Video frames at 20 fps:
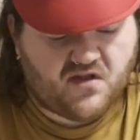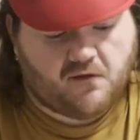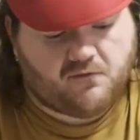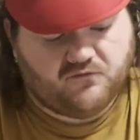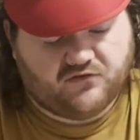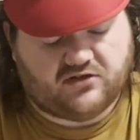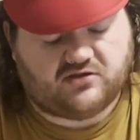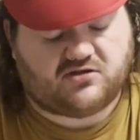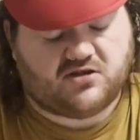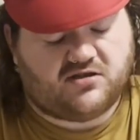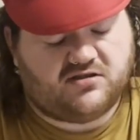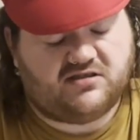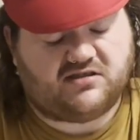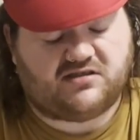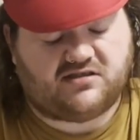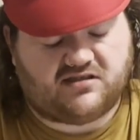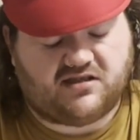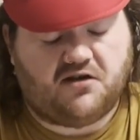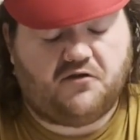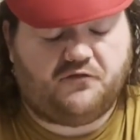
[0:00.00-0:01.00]
The sauce
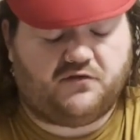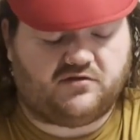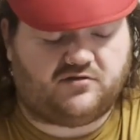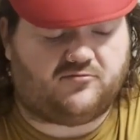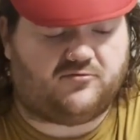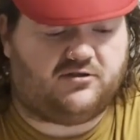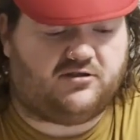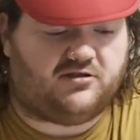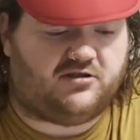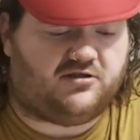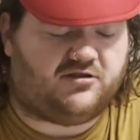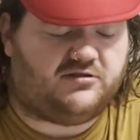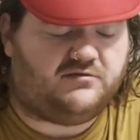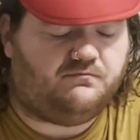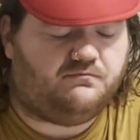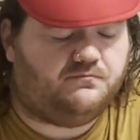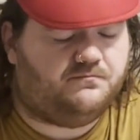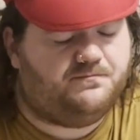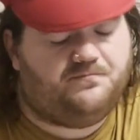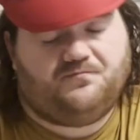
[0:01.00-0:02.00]
itself is really good.
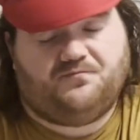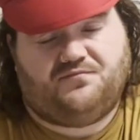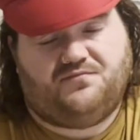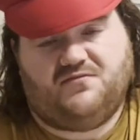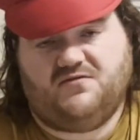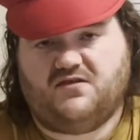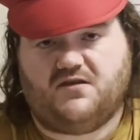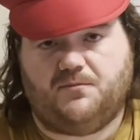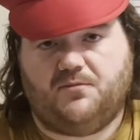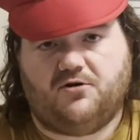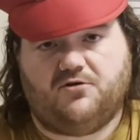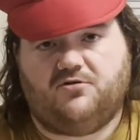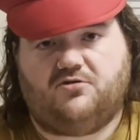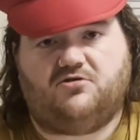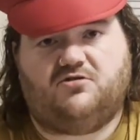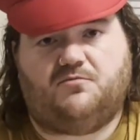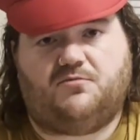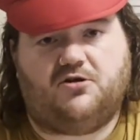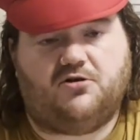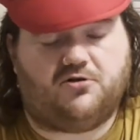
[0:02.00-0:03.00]
The burger's
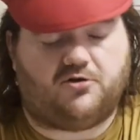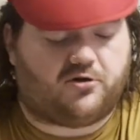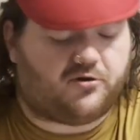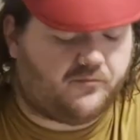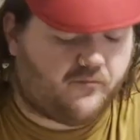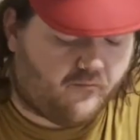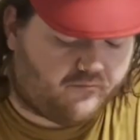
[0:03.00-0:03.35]
a burger.